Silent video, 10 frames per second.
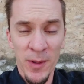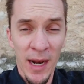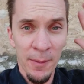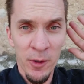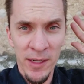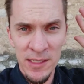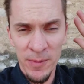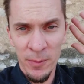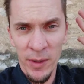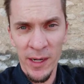But I'm going to
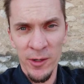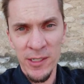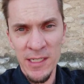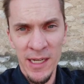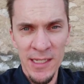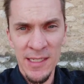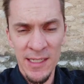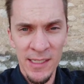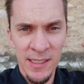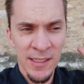be
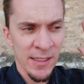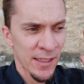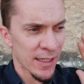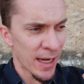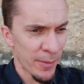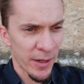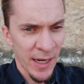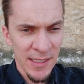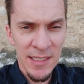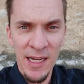prioritizing
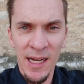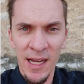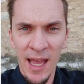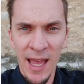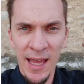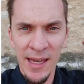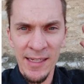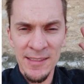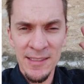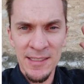Kamarata
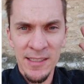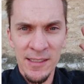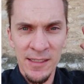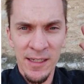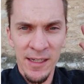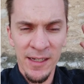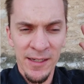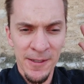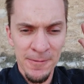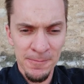and
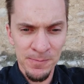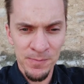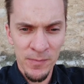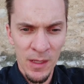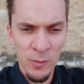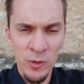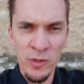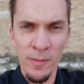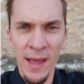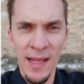um,
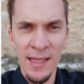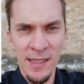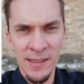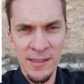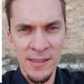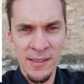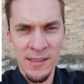Musumeli.